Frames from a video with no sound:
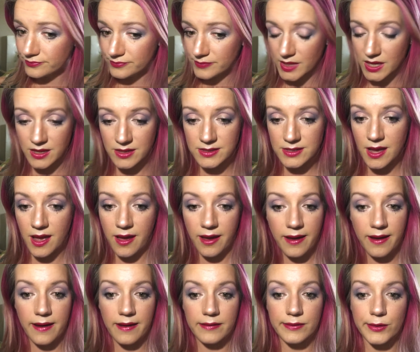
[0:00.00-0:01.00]
because I
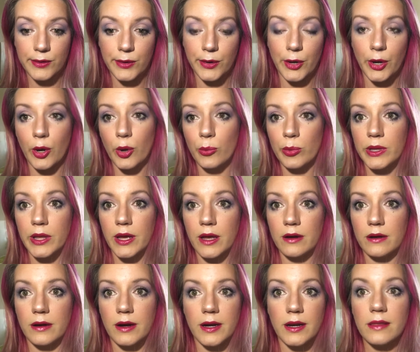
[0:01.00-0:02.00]
had no plan
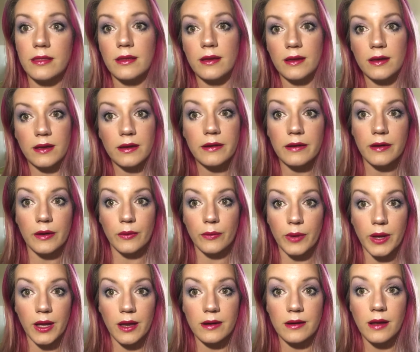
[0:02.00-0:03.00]
or anything. And you know
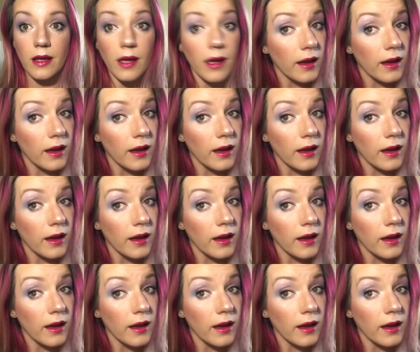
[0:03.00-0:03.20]
what?